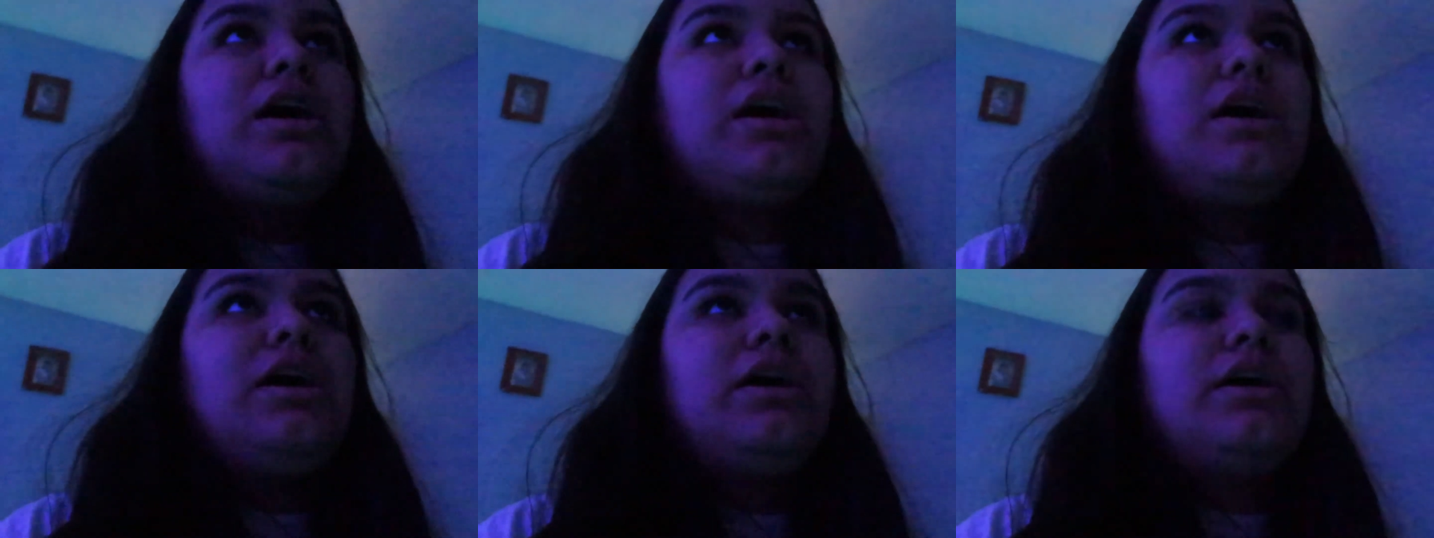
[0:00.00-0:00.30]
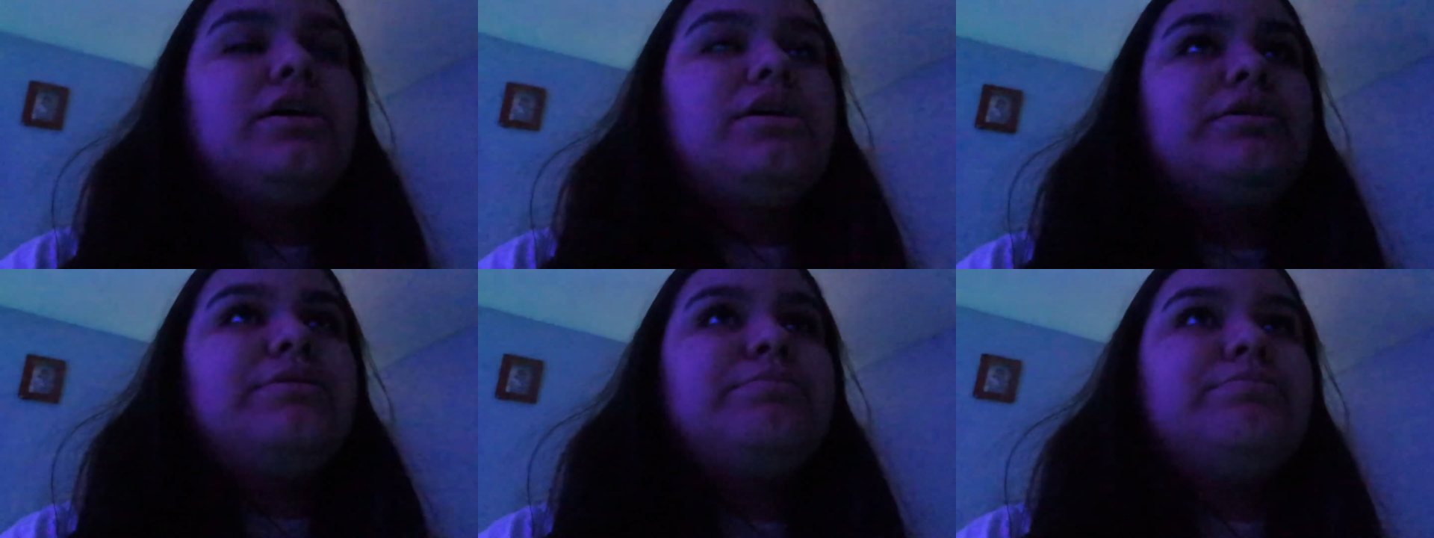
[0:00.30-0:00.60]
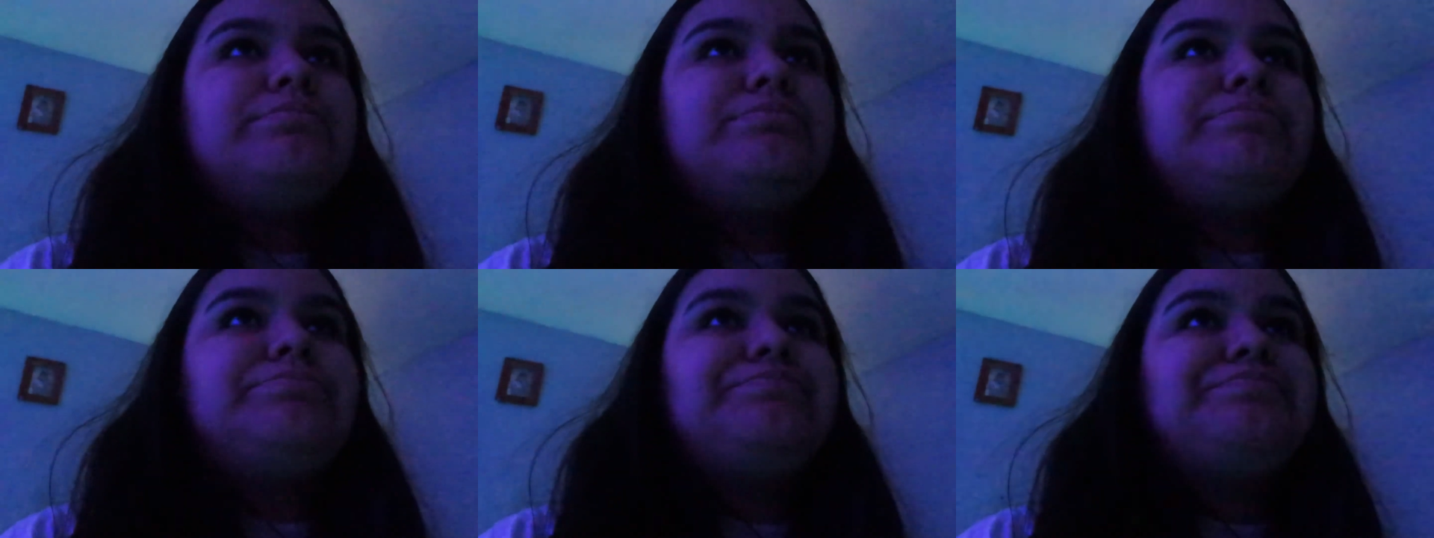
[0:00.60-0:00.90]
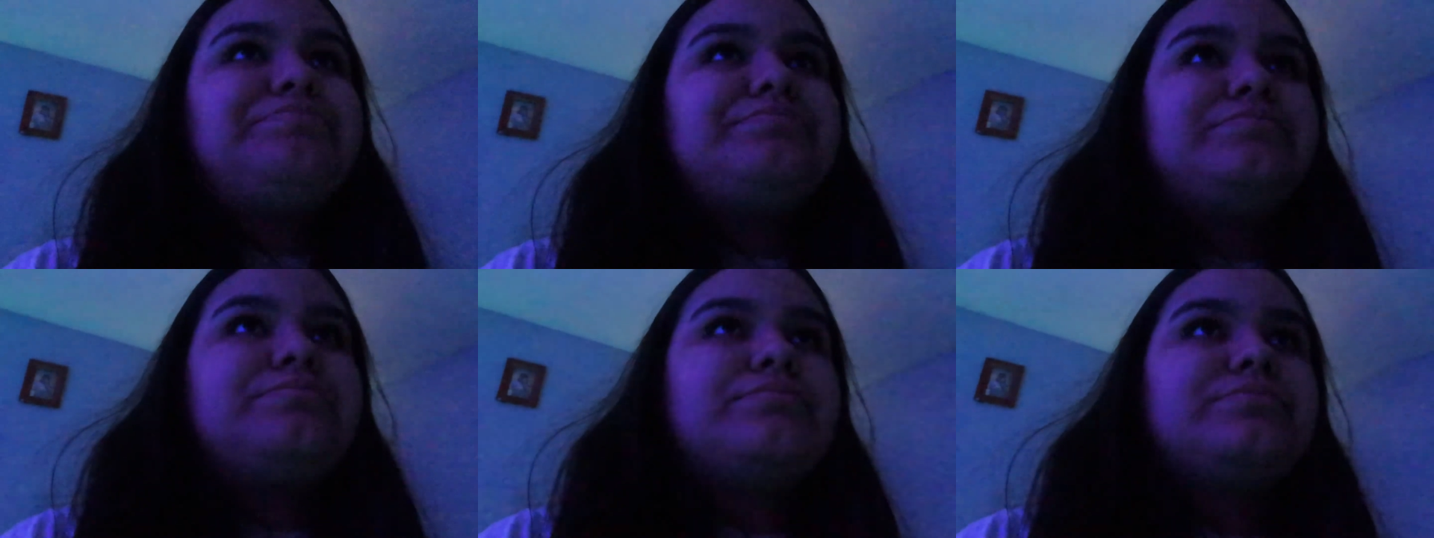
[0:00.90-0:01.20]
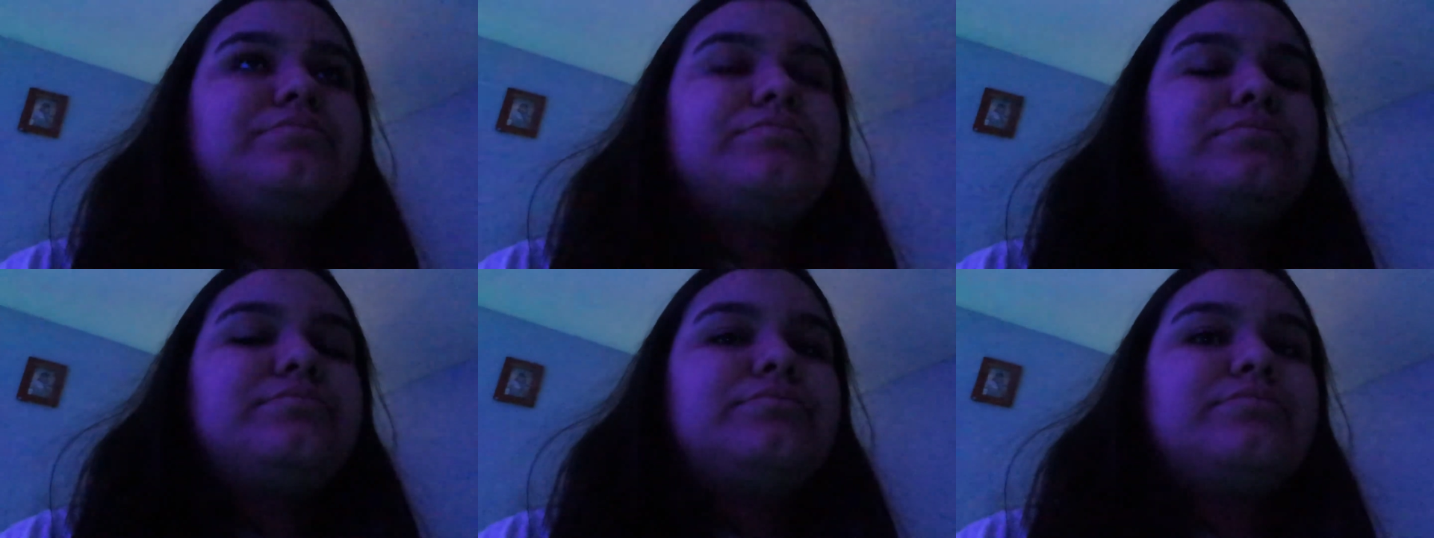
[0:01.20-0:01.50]
um,
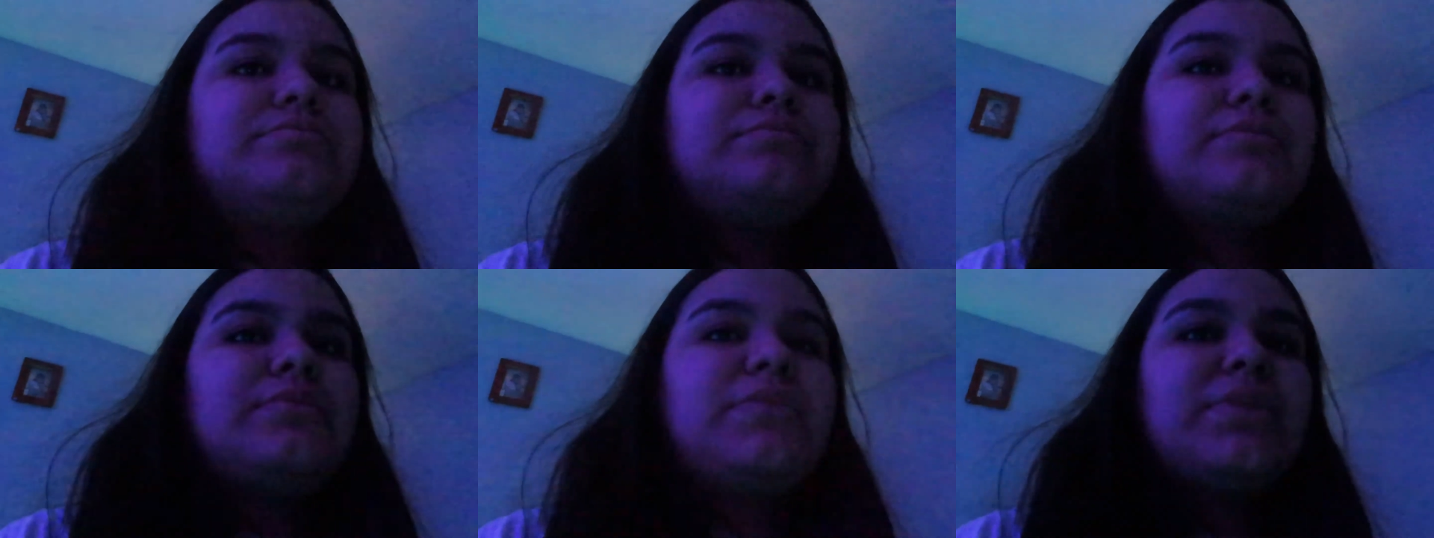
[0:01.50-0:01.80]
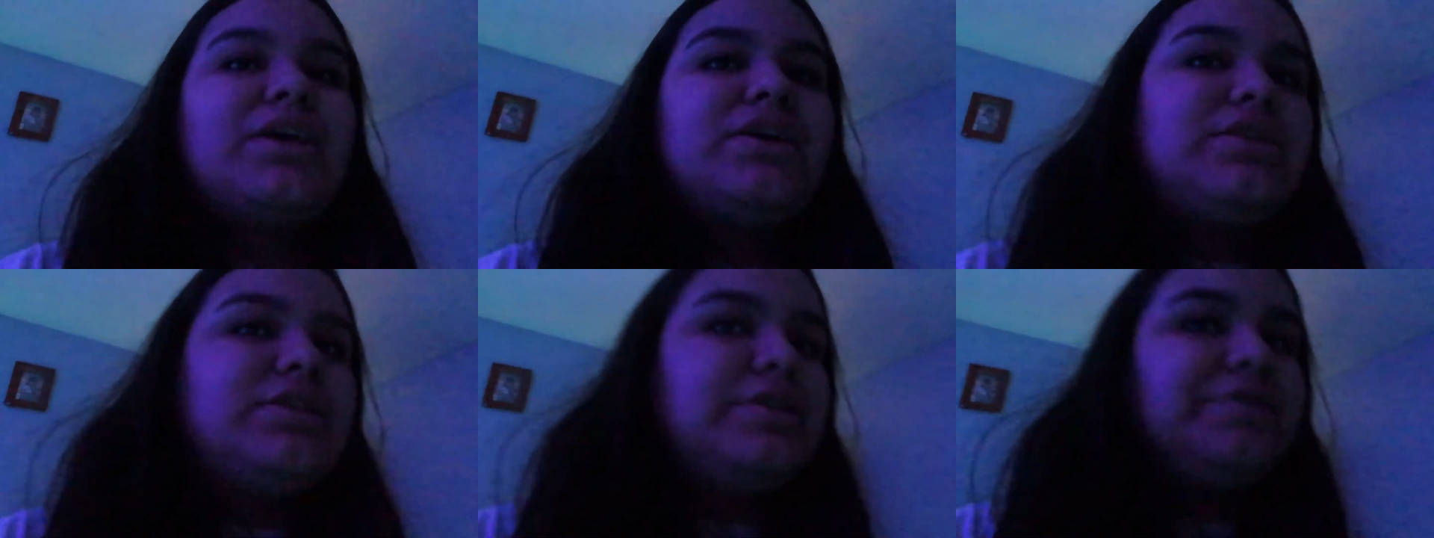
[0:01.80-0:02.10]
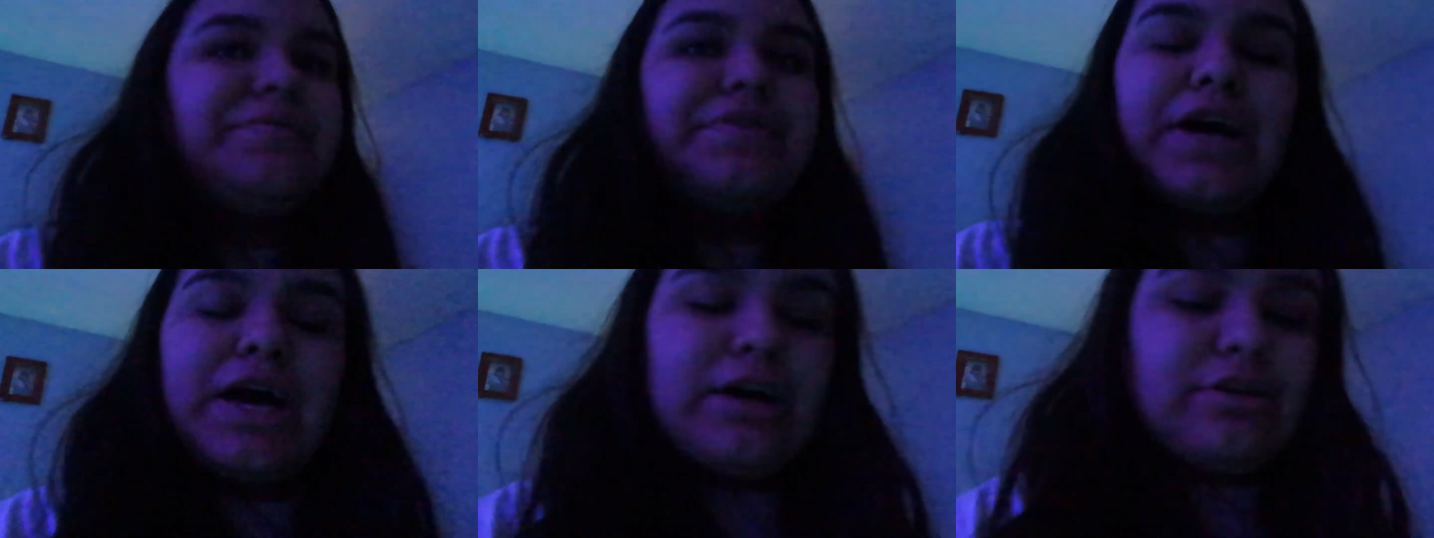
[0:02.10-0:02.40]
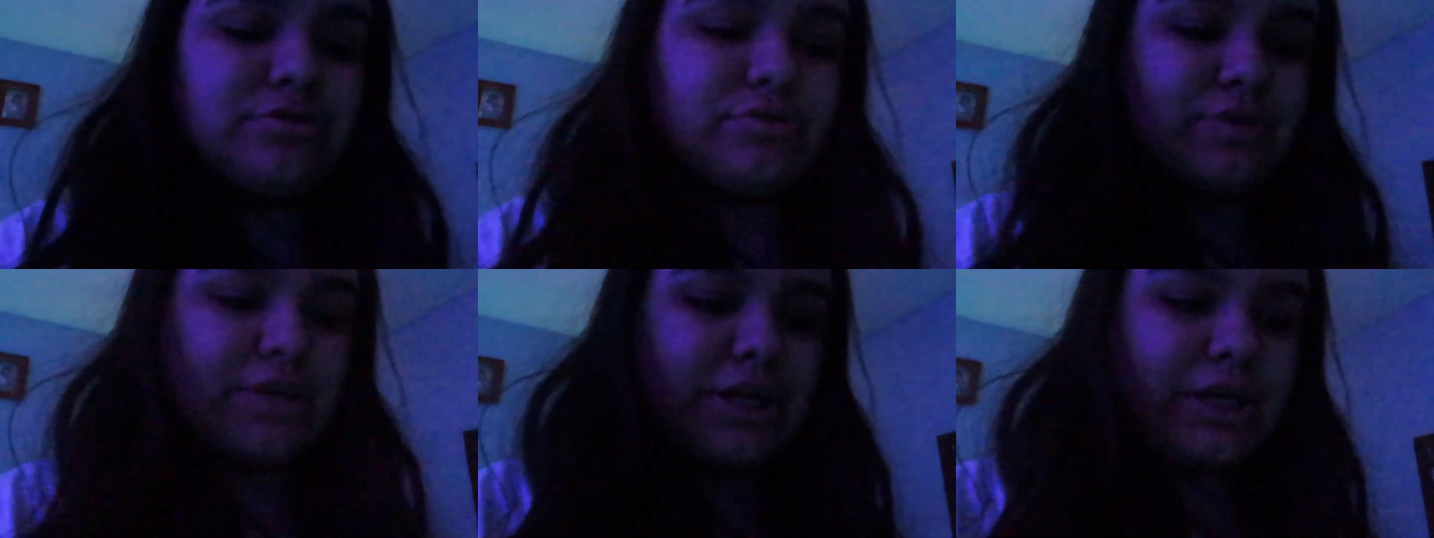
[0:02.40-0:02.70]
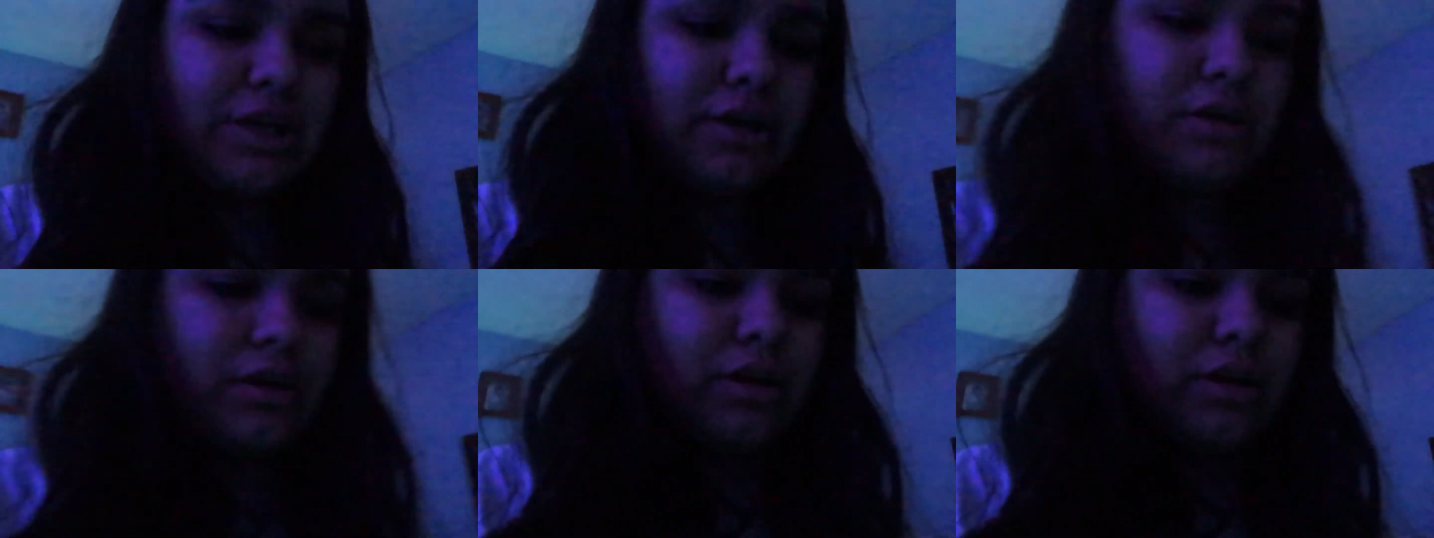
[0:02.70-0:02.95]
leave the house ready.